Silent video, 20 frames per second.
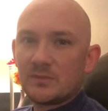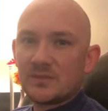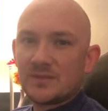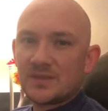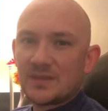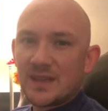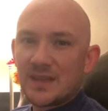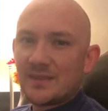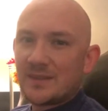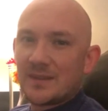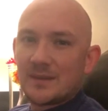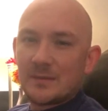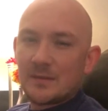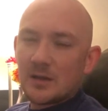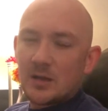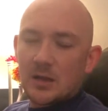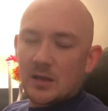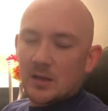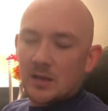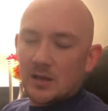said that
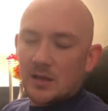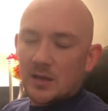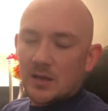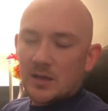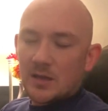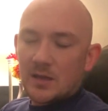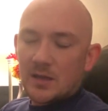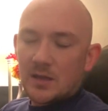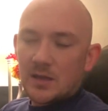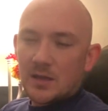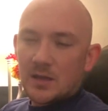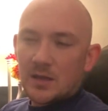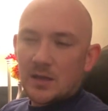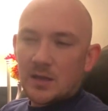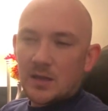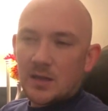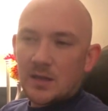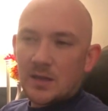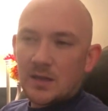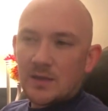
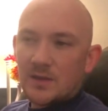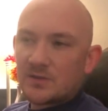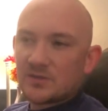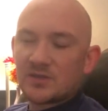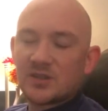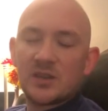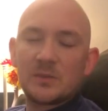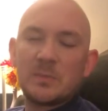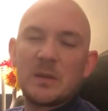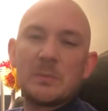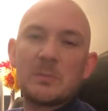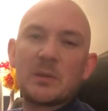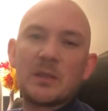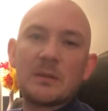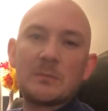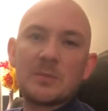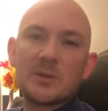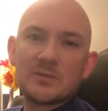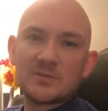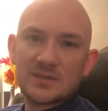there's good people
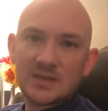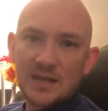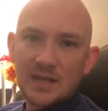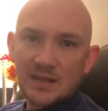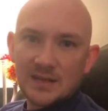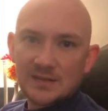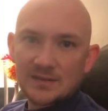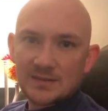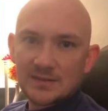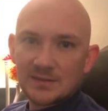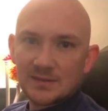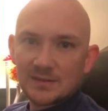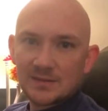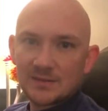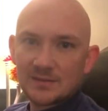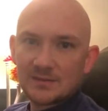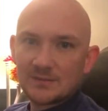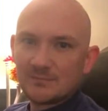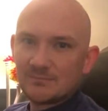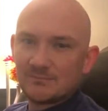on both sides.
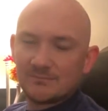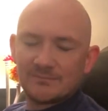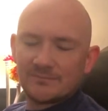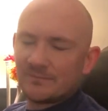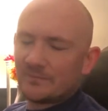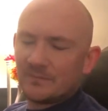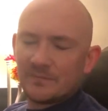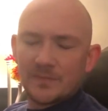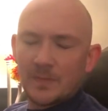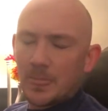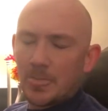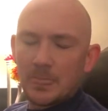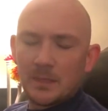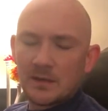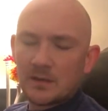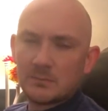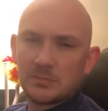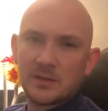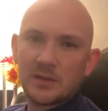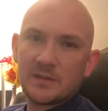
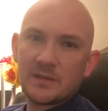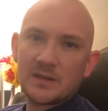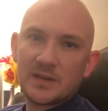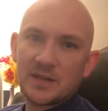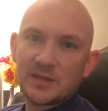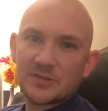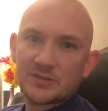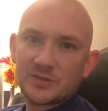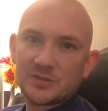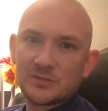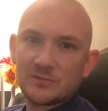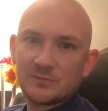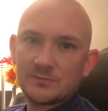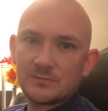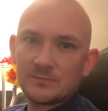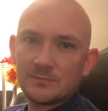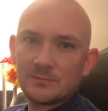Completely not true.